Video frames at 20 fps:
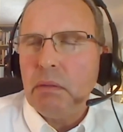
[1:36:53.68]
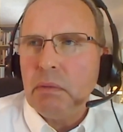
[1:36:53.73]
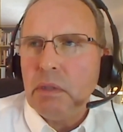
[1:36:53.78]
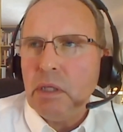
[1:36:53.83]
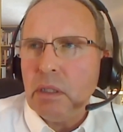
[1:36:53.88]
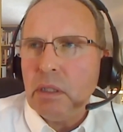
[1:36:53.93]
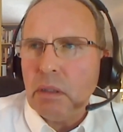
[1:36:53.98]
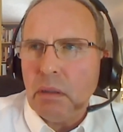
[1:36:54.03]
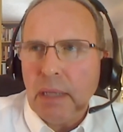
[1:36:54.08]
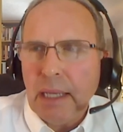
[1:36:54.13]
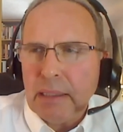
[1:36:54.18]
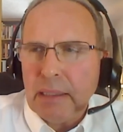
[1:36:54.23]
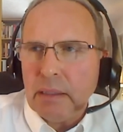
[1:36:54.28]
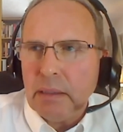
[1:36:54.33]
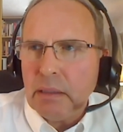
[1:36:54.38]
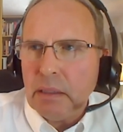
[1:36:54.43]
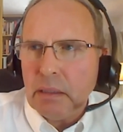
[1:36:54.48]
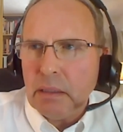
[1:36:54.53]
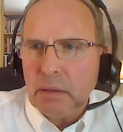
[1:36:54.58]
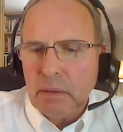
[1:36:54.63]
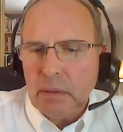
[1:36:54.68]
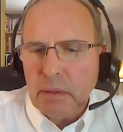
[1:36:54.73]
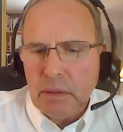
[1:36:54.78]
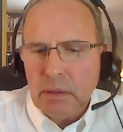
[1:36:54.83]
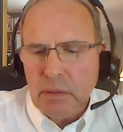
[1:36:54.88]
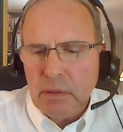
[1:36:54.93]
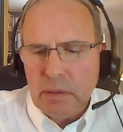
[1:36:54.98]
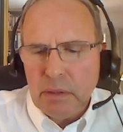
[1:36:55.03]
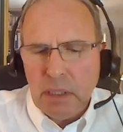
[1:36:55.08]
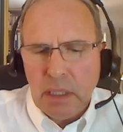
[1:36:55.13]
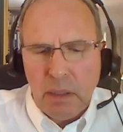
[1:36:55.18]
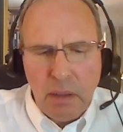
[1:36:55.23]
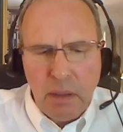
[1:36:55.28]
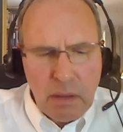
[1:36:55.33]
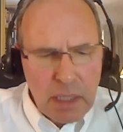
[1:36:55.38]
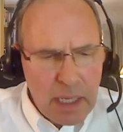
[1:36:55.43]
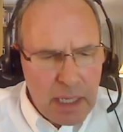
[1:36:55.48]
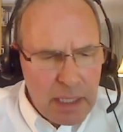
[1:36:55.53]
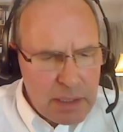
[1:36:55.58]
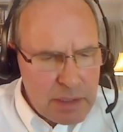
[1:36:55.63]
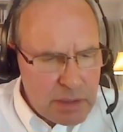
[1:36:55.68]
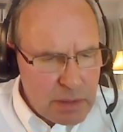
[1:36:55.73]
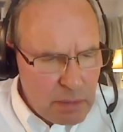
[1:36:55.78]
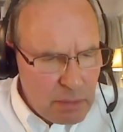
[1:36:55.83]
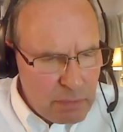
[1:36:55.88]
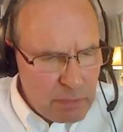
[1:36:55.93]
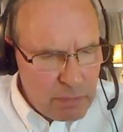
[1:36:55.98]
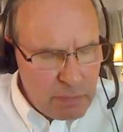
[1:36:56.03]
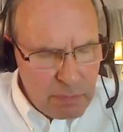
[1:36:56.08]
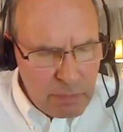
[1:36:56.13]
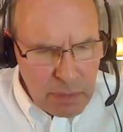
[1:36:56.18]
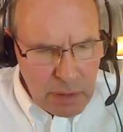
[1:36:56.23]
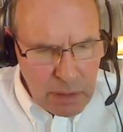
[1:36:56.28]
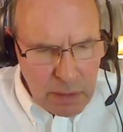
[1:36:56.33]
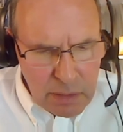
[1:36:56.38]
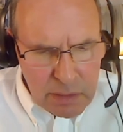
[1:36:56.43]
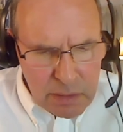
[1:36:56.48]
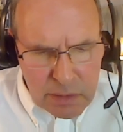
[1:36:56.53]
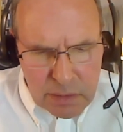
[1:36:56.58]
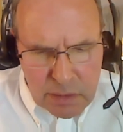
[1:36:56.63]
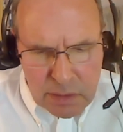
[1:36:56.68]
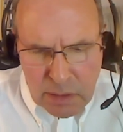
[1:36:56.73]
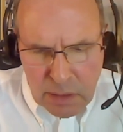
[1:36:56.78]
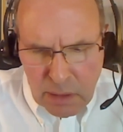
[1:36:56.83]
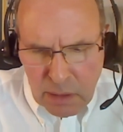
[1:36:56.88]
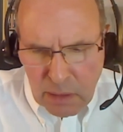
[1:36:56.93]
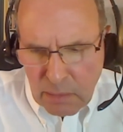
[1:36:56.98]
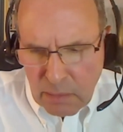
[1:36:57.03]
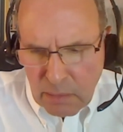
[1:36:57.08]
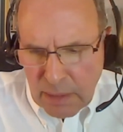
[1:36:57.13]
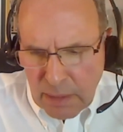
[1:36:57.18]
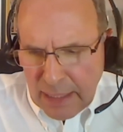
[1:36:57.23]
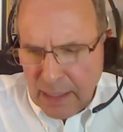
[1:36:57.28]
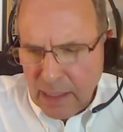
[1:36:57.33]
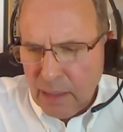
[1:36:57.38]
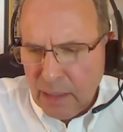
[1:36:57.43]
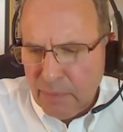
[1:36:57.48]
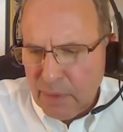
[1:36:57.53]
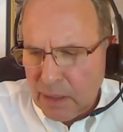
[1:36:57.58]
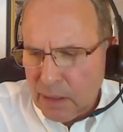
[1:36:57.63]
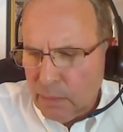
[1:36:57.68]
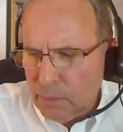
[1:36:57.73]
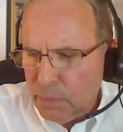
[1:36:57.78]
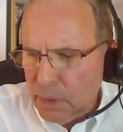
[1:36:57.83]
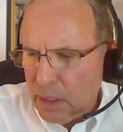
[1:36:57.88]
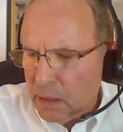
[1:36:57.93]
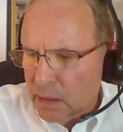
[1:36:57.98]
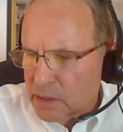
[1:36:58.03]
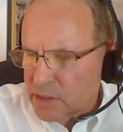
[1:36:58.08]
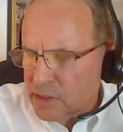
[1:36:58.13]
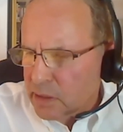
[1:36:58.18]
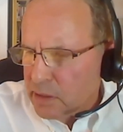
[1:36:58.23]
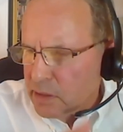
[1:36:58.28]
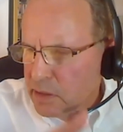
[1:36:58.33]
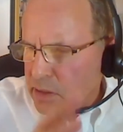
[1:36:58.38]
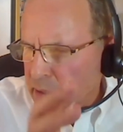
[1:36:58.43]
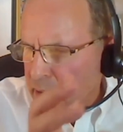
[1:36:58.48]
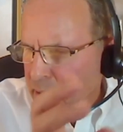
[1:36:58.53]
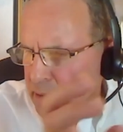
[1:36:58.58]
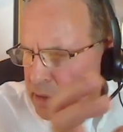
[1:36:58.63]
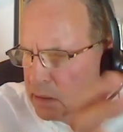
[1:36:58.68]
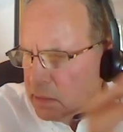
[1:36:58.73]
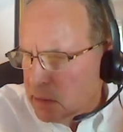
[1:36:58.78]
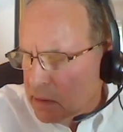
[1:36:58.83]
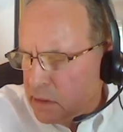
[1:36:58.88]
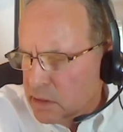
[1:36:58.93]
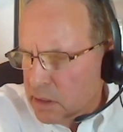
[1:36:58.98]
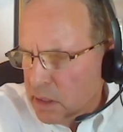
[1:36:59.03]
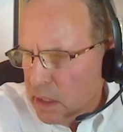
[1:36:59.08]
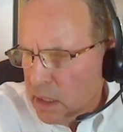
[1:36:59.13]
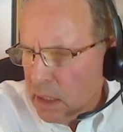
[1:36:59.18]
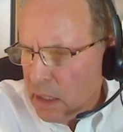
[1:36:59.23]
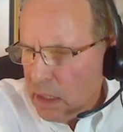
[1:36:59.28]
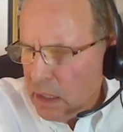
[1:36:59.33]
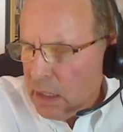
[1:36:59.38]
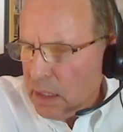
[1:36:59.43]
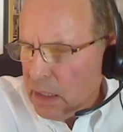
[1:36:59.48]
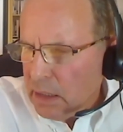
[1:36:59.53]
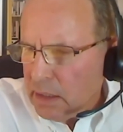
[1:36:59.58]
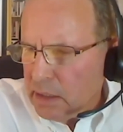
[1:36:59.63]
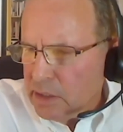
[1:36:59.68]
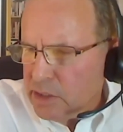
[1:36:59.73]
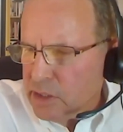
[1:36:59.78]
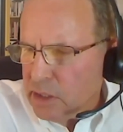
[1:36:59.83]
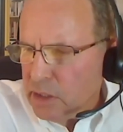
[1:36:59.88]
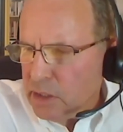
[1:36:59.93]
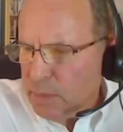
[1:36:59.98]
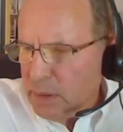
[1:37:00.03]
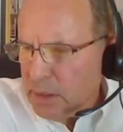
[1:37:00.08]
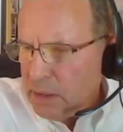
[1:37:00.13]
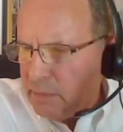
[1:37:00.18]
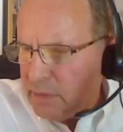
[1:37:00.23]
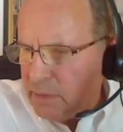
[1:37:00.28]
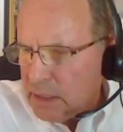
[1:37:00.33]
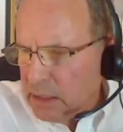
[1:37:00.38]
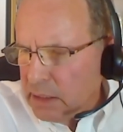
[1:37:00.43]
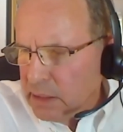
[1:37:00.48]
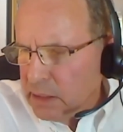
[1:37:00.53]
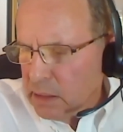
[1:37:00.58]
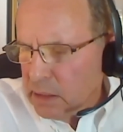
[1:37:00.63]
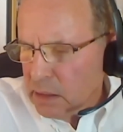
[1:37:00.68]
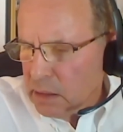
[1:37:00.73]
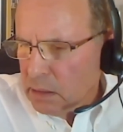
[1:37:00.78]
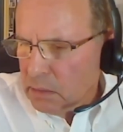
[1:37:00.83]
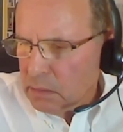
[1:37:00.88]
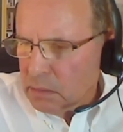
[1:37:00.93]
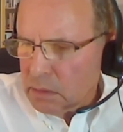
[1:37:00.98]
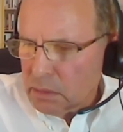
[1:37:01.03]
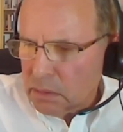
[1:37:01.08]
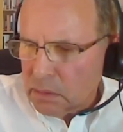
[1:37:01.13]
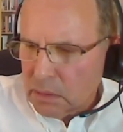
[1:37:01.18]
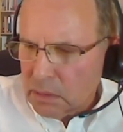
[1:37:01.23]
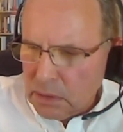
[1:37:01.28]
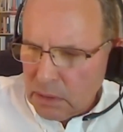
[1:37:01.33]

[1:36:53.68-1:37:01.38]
you know had you know you'd get all kinds of these uh, economic comparisons. So oh, you know it's the GDP of Italy or